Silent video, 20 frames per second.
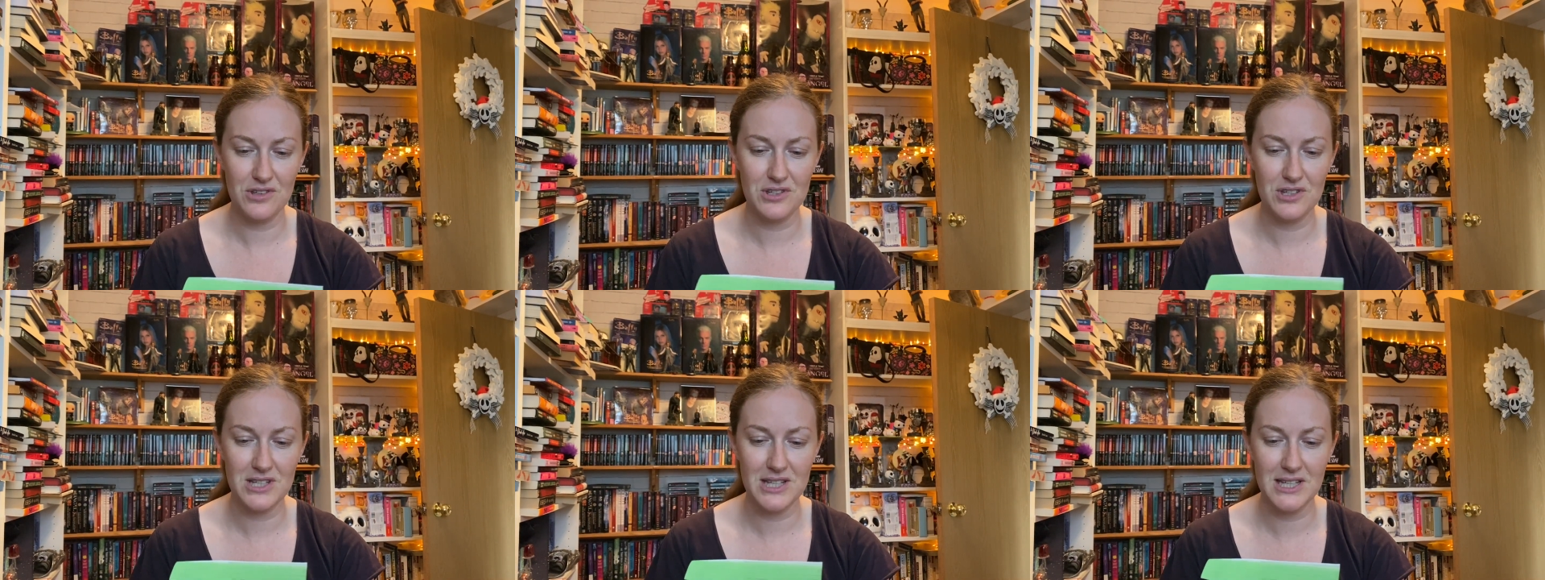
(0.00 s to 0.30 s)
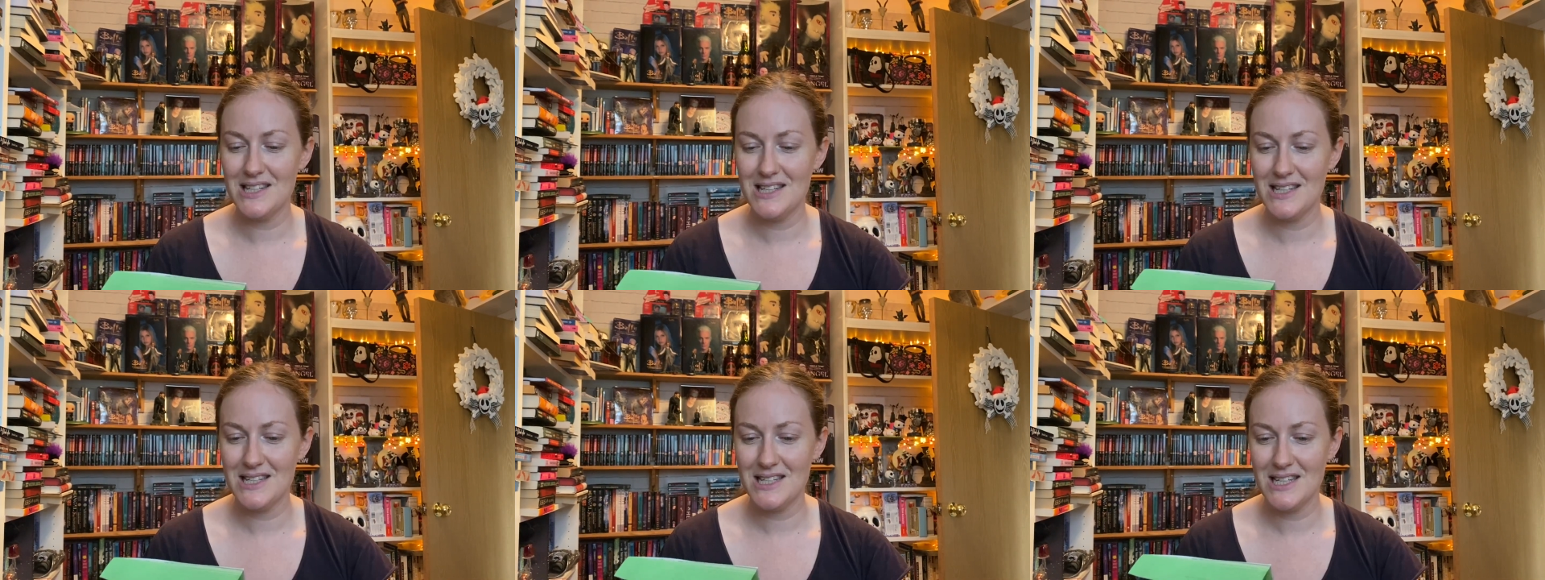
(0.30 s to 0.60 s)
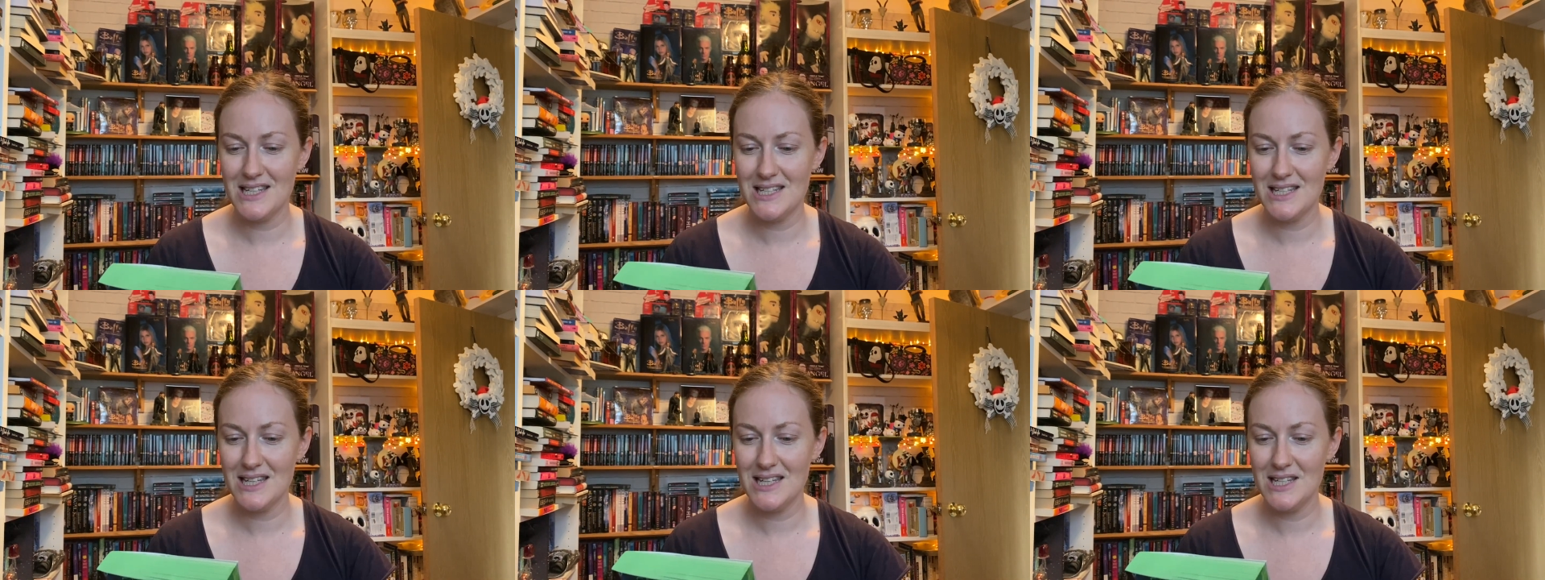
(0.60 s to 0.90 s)
Just listen to
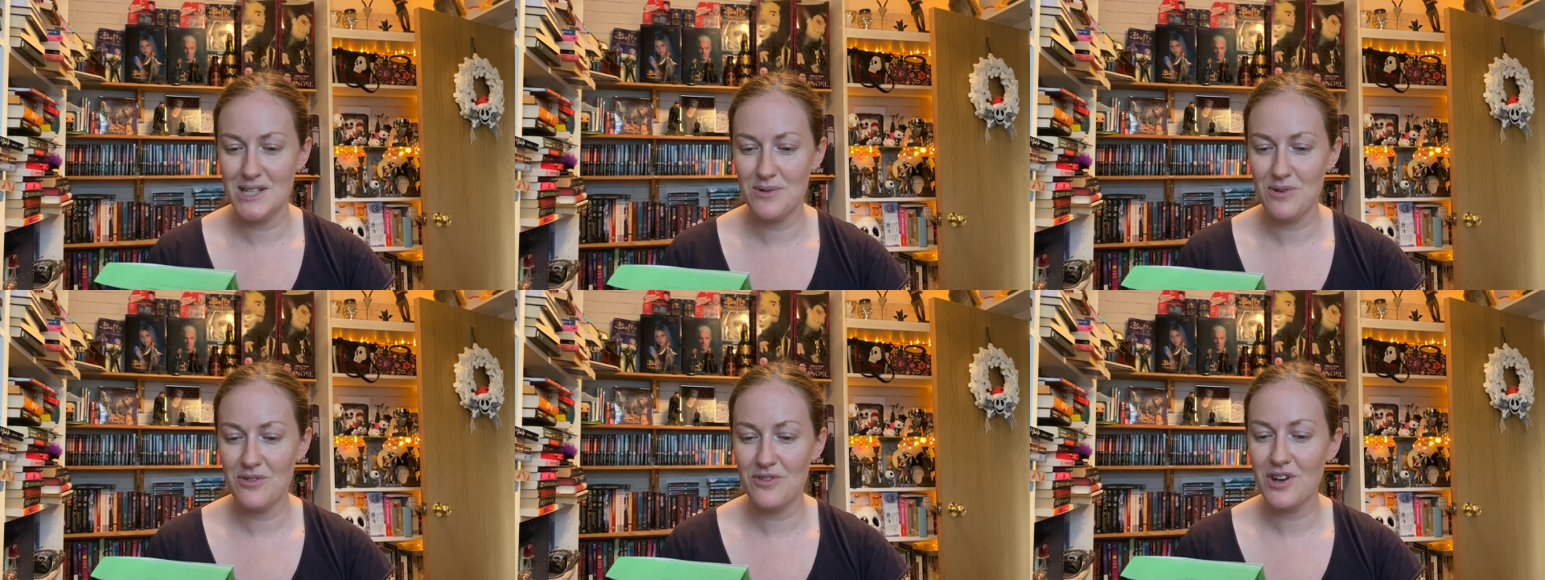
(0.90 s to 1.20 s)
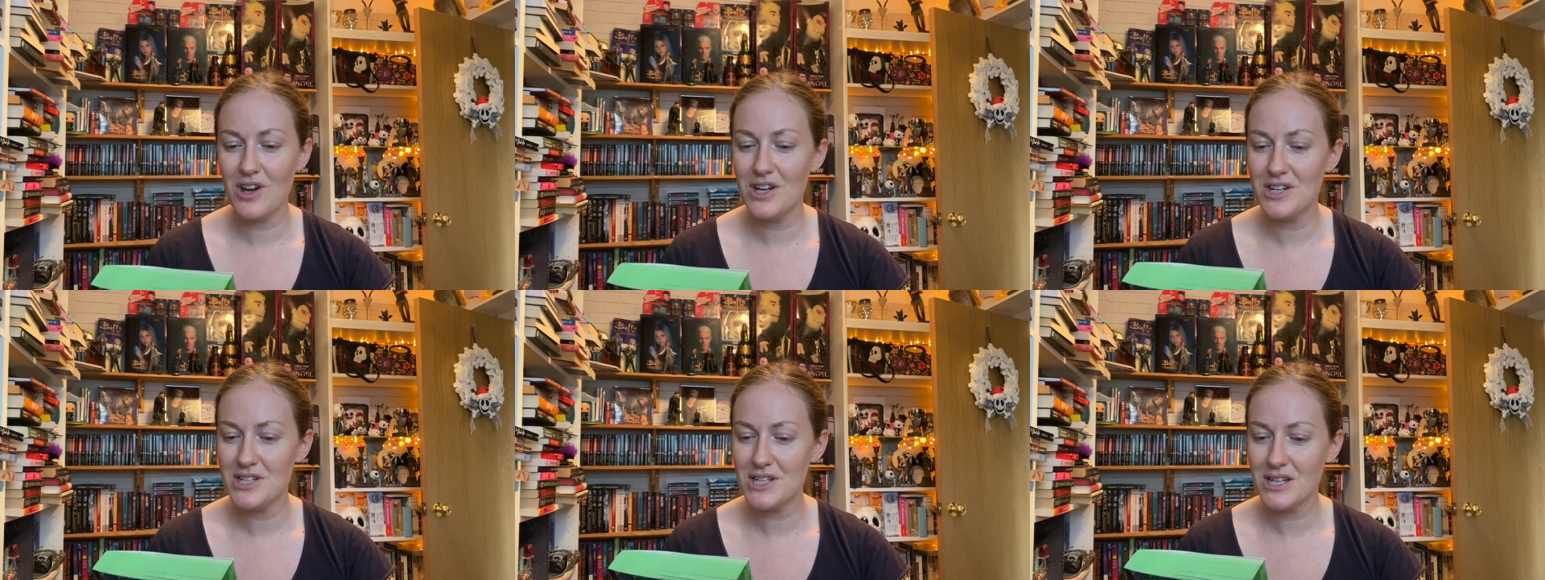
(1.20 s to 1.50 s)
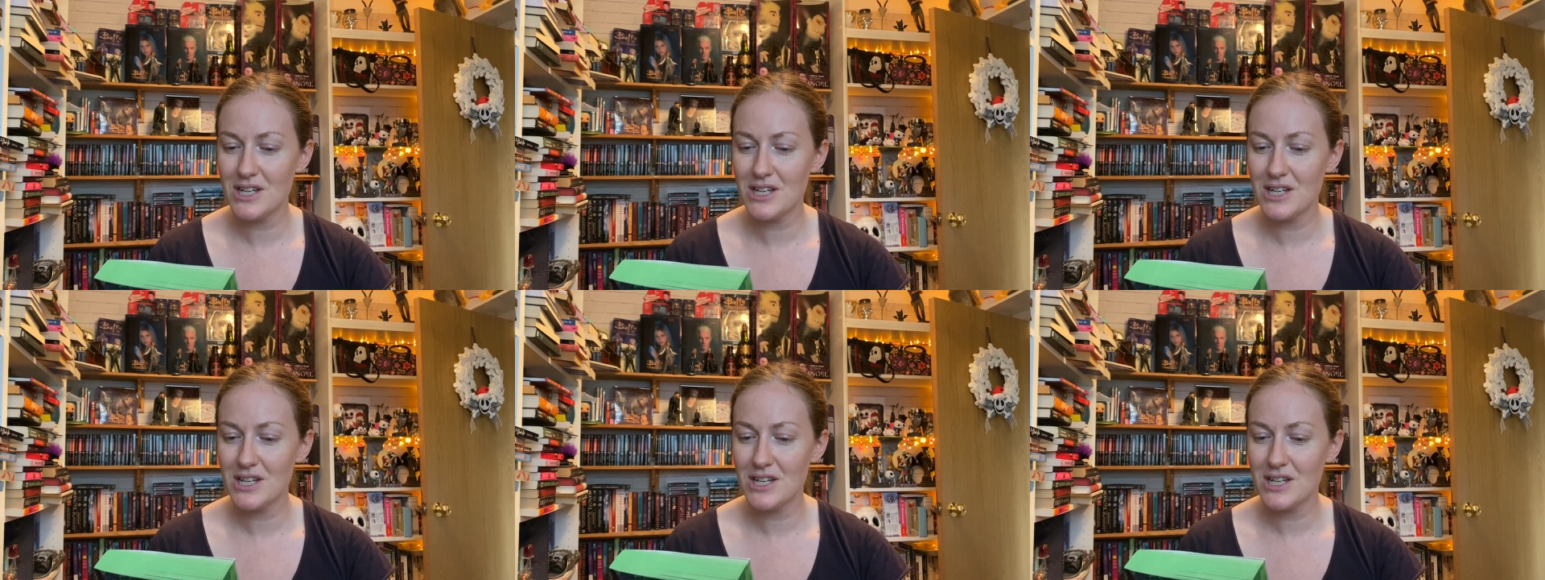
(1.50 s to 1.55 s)
this list. We've got